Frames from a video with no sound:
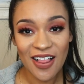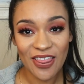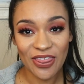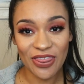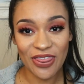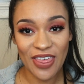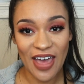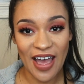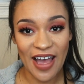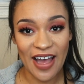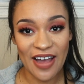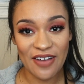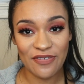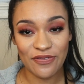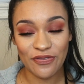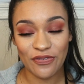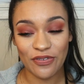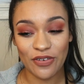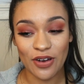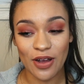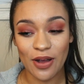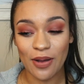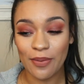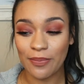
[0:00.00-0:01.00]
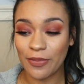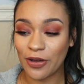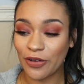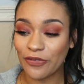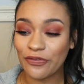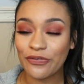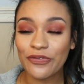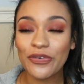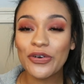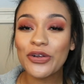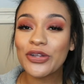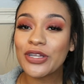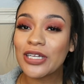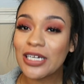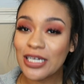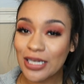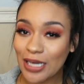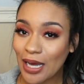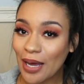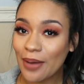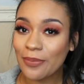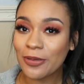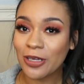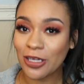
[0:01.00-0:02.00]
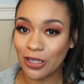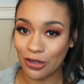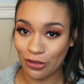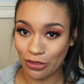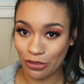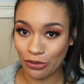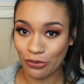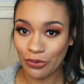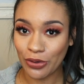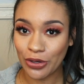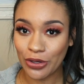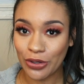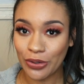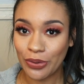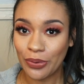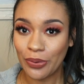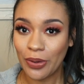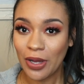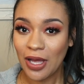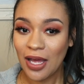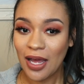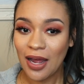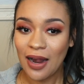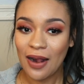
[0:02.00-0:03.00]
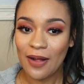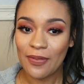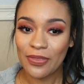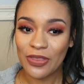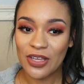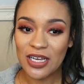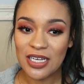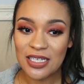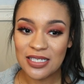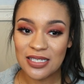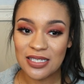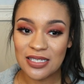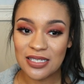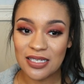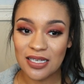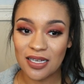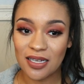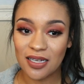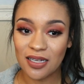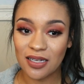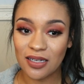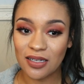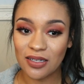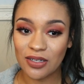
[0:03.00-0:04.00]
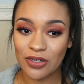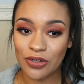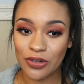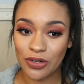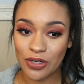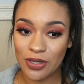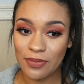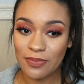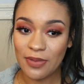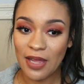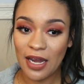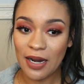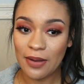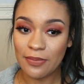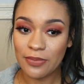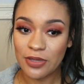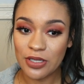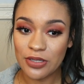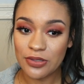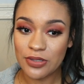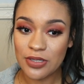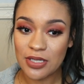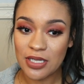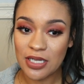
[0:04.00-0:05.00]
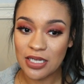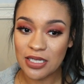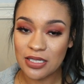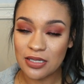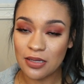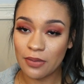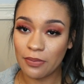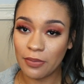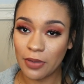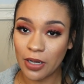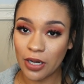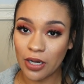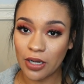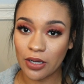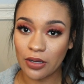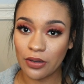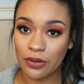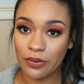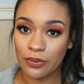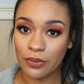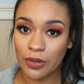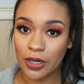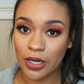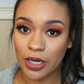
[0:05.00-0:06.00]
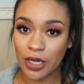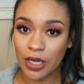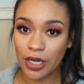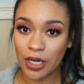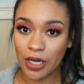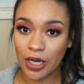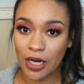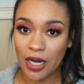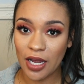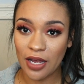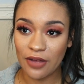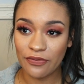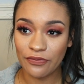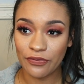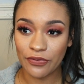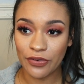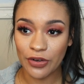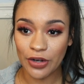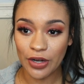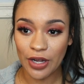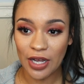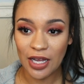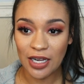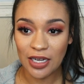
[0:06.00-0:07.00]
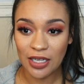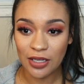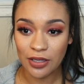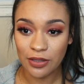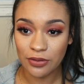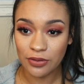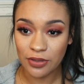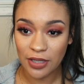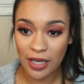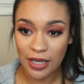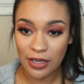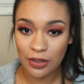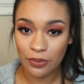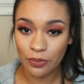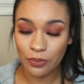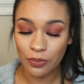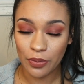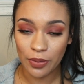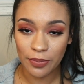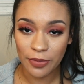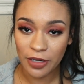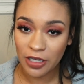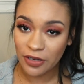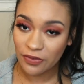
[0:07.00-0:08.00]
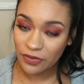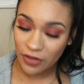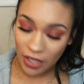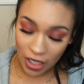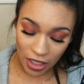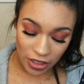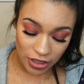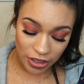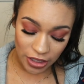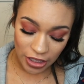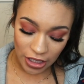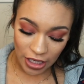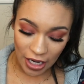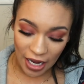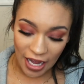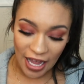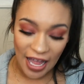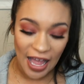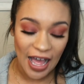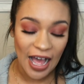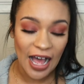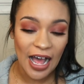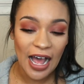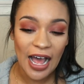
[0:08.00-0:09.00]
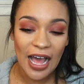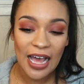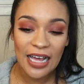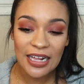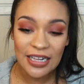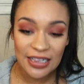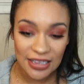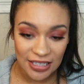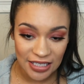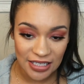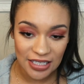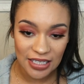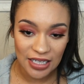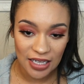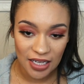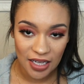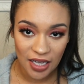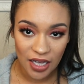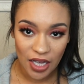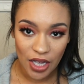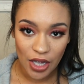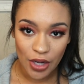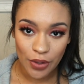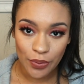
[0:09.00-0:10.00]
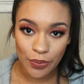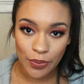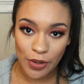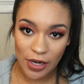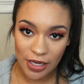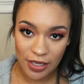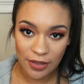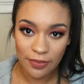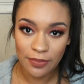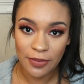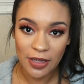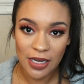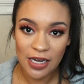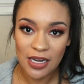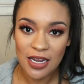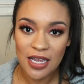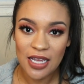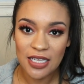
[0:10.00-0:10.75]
that from fully coming through. This cream that I'm using is a miracle worker, and for any like woman of color, I highly recommend